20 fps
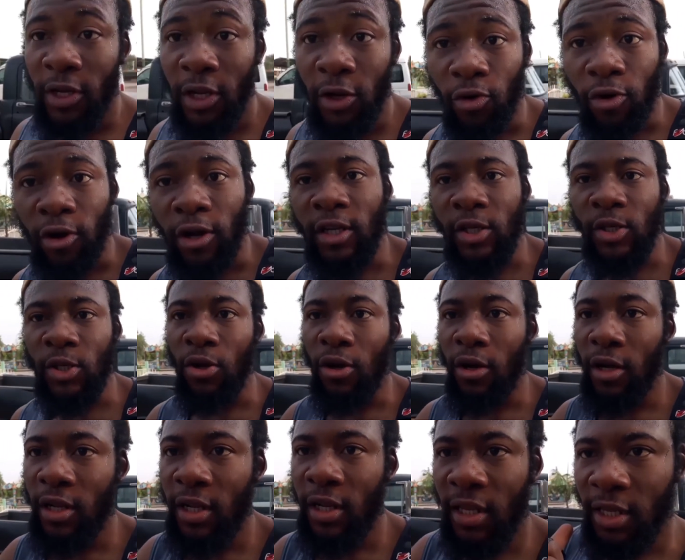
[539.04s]
morning run is
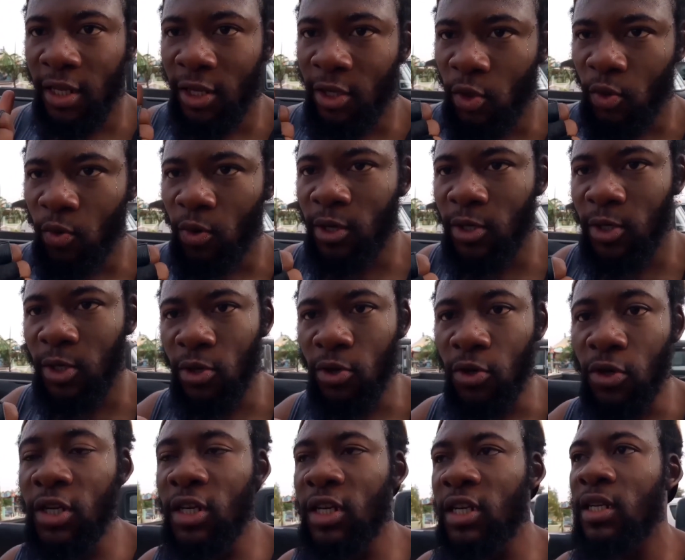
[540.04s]
done. It was
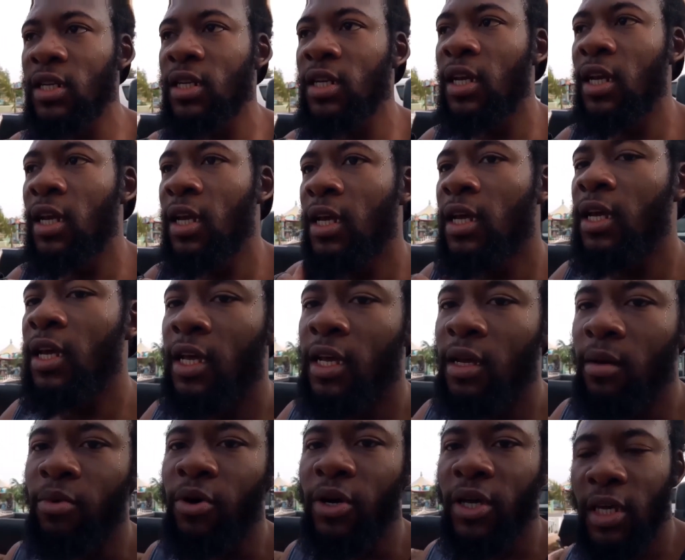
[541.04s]
good.
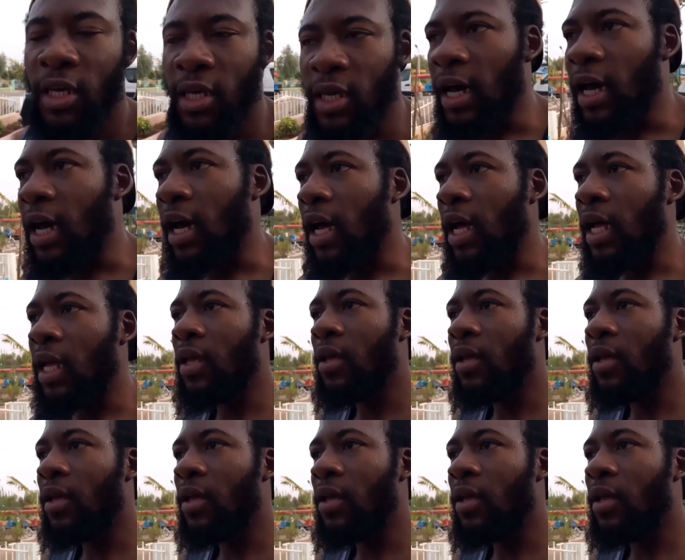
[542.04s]
But yeah,